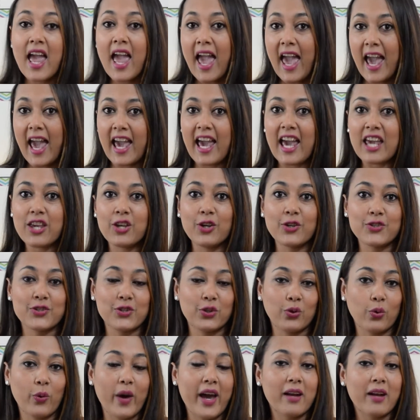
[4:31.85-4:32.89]
Ellos
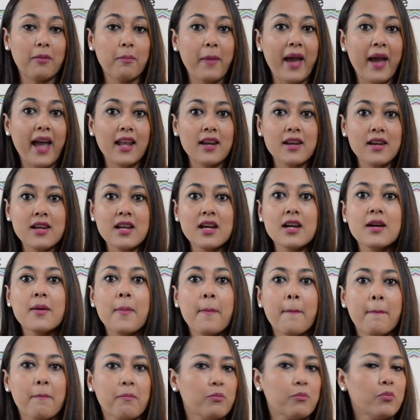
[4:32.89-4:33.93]
duermen
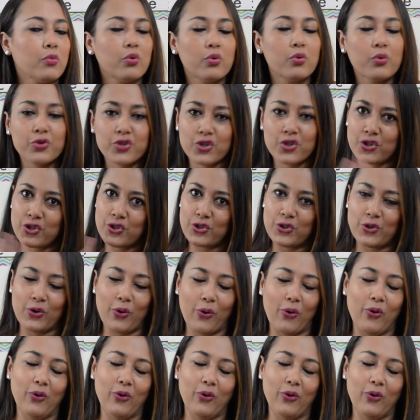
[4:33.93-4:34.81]
mucho.